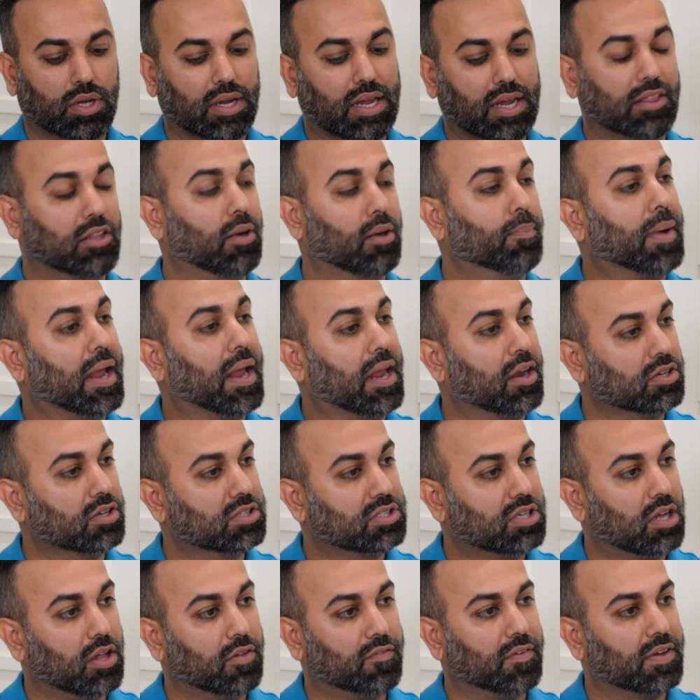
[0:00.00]
either pay
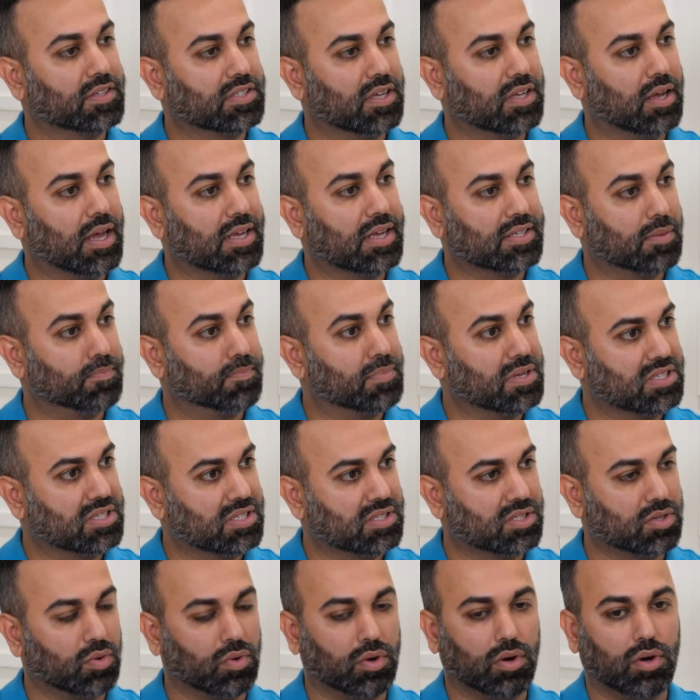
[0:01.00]
yourself as a
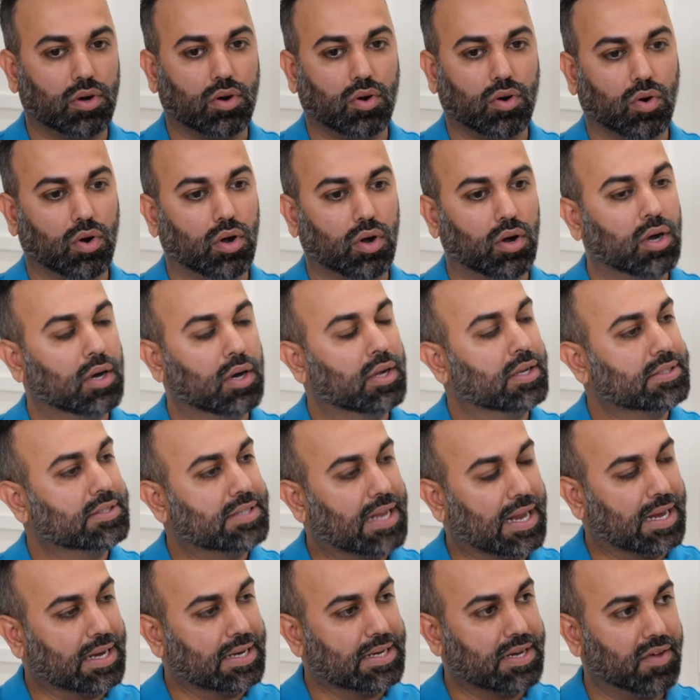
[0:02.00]
business owner or
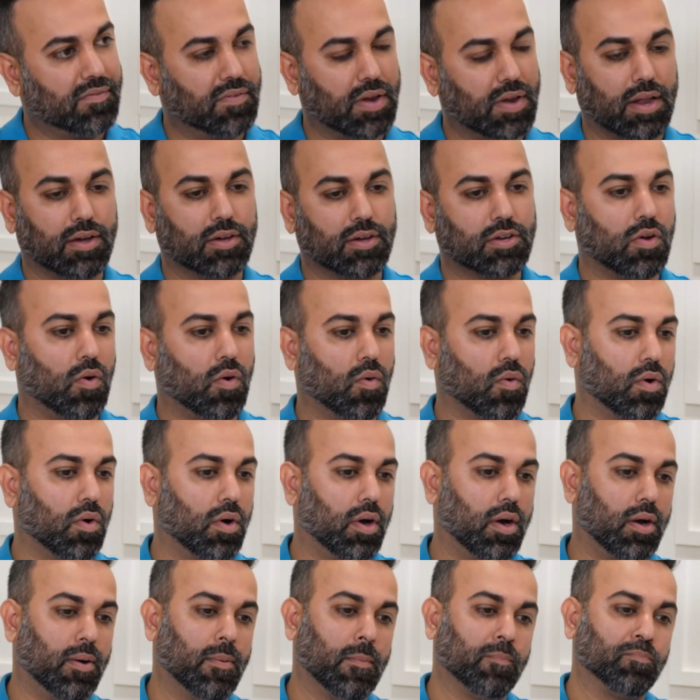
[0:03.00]
take a dividend
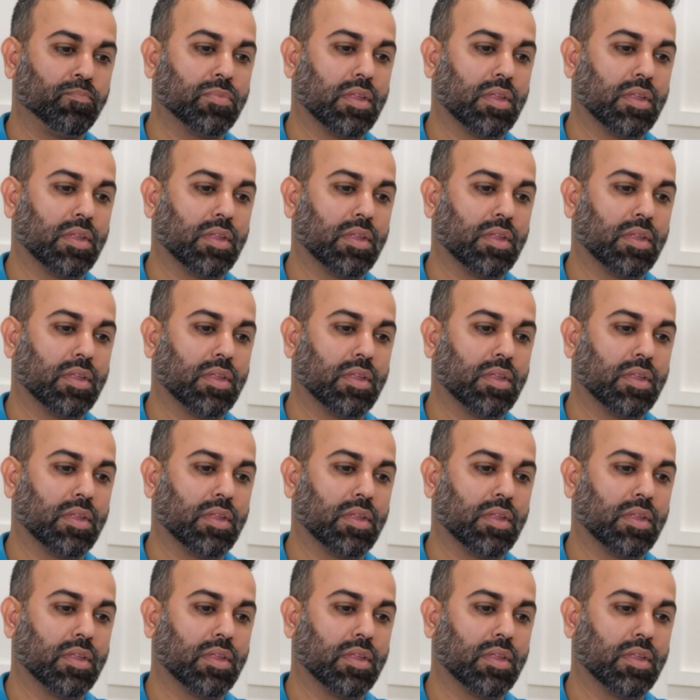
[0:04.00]
or